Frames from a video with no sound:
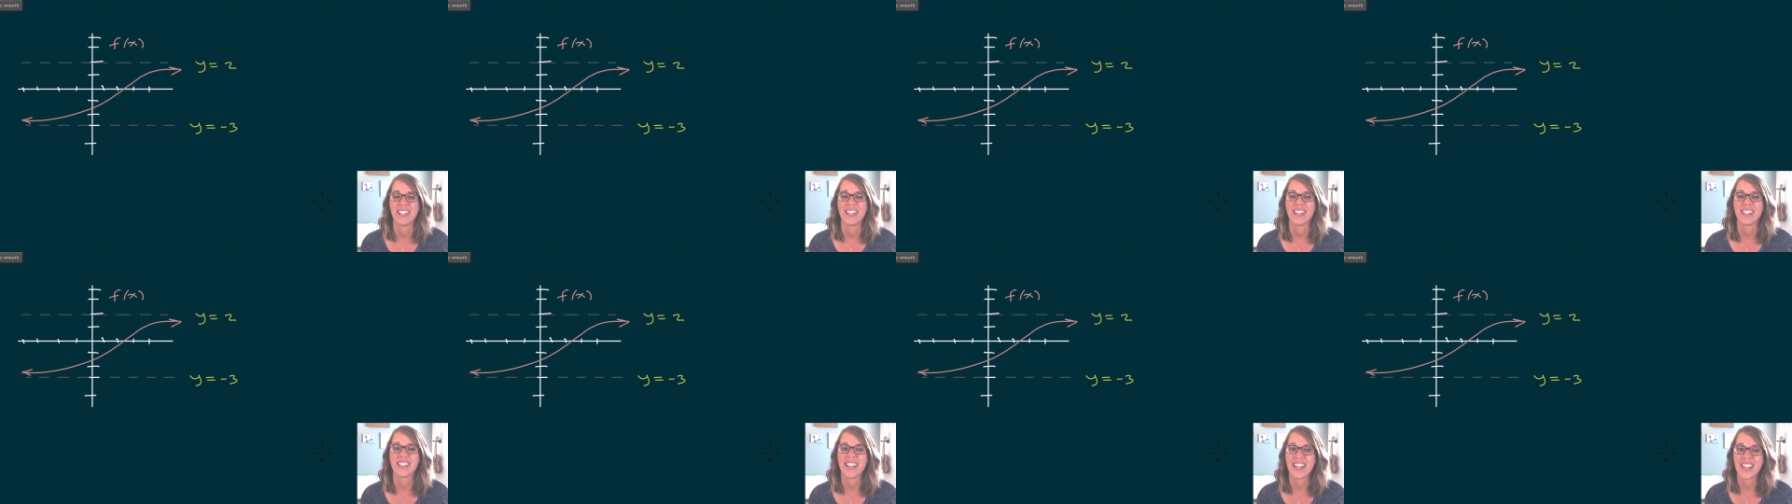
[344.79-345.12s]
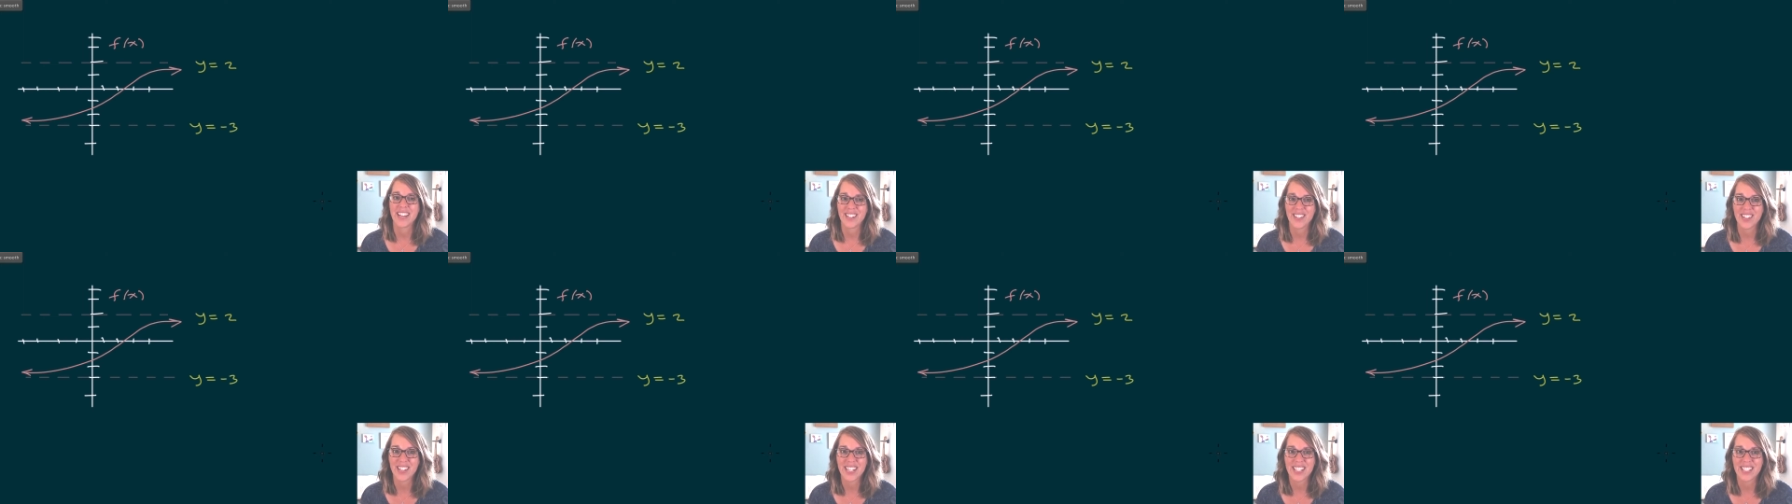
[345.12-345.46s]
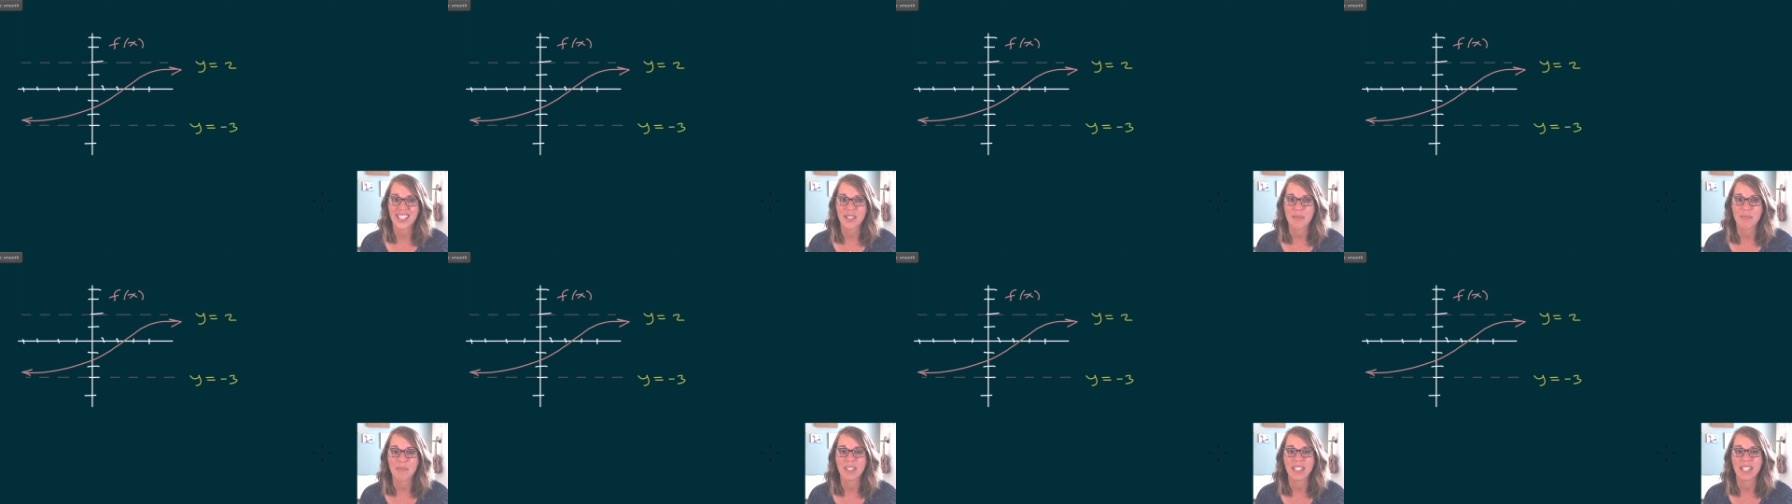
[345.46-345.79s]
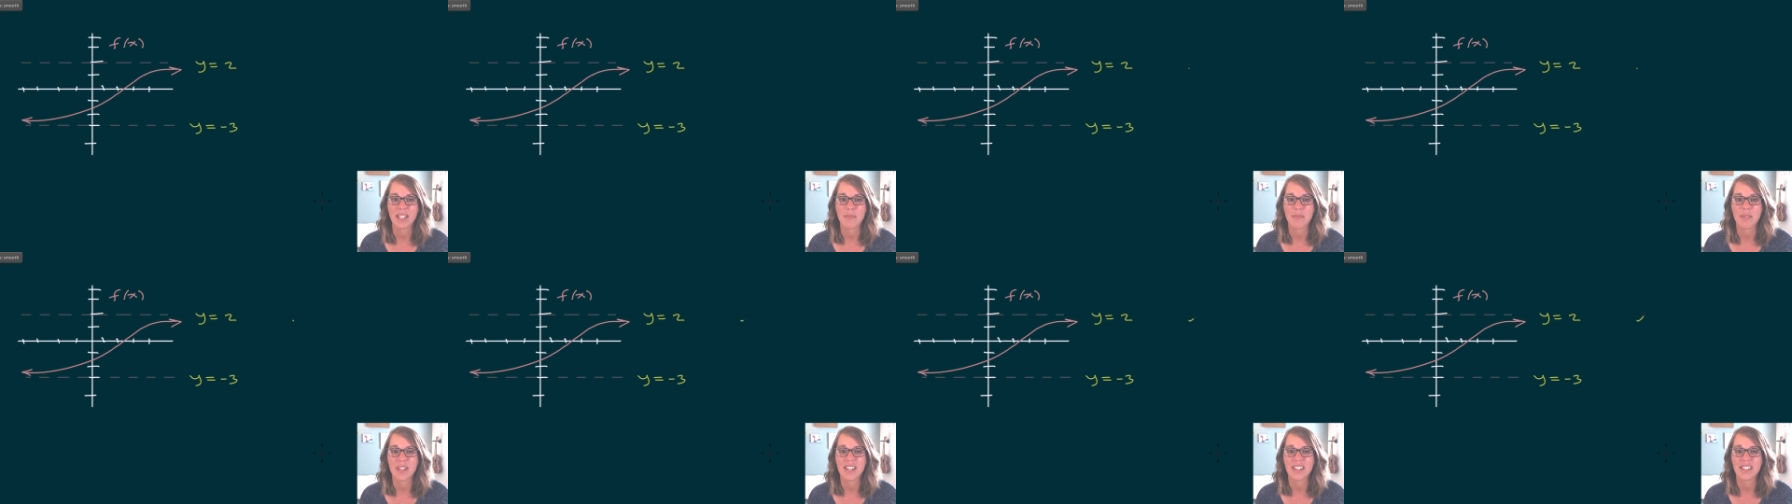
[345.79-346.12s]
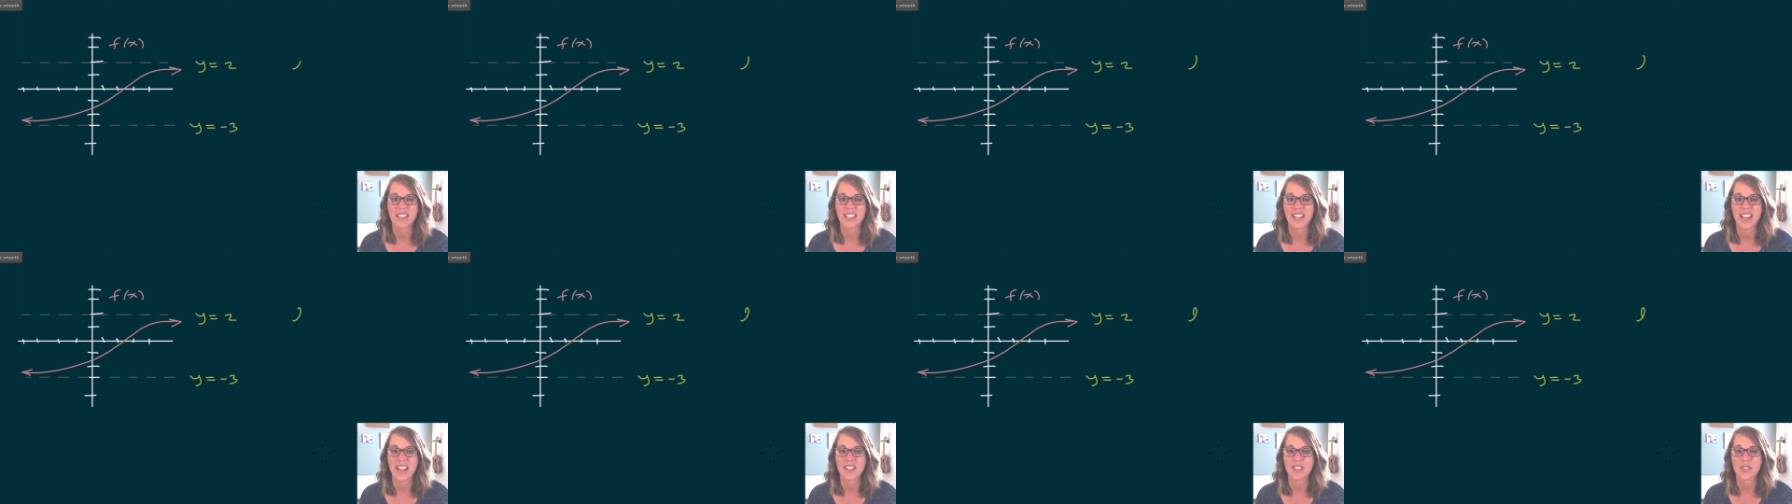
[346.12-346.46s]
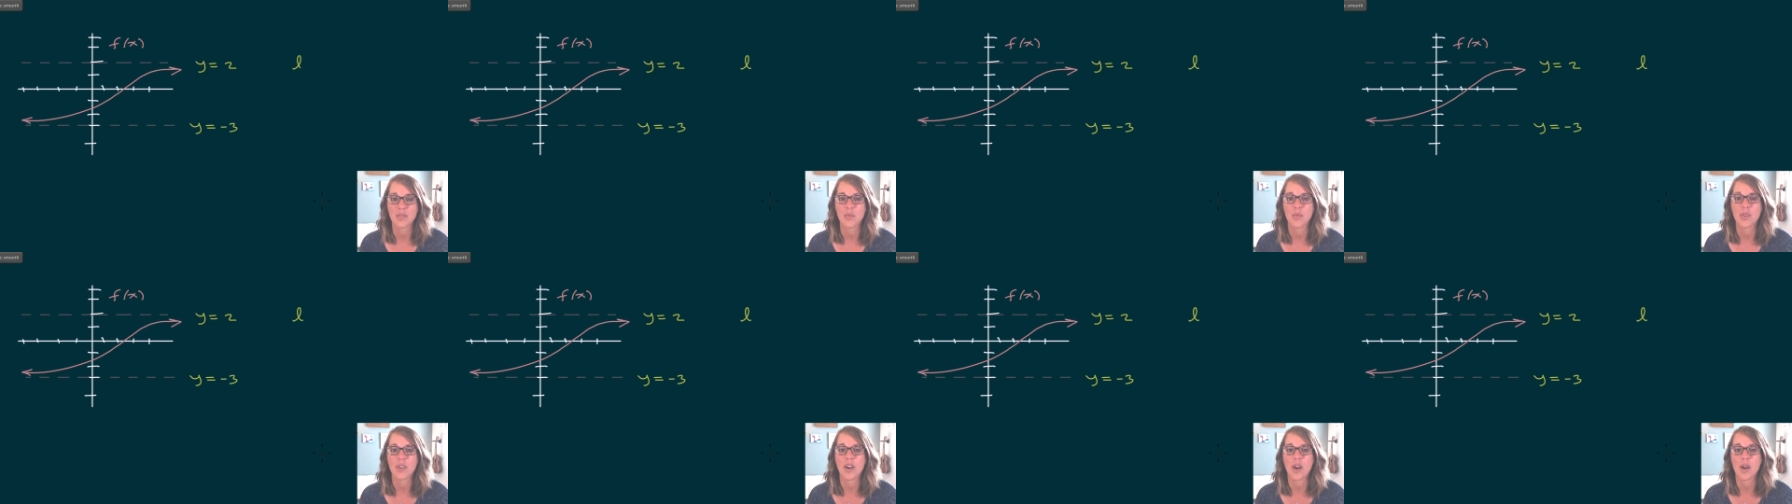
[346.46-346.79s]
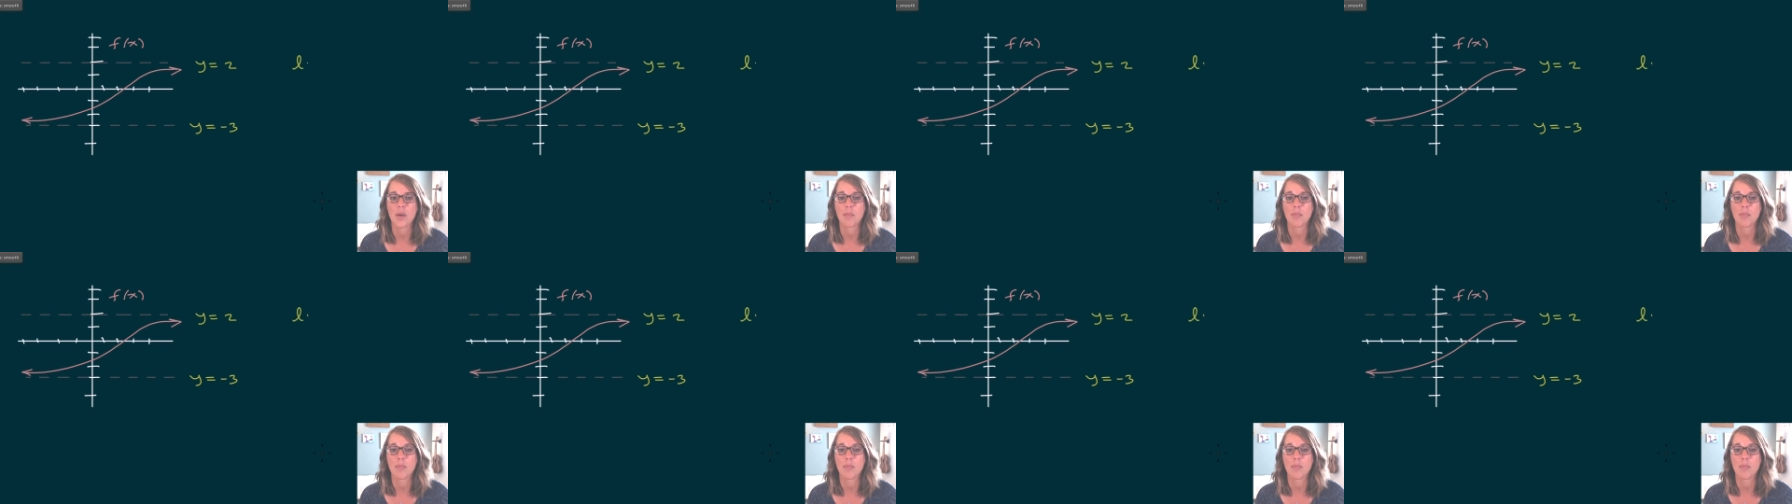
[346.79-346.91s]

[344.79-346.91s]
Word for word: Let's take a look at some limits as we're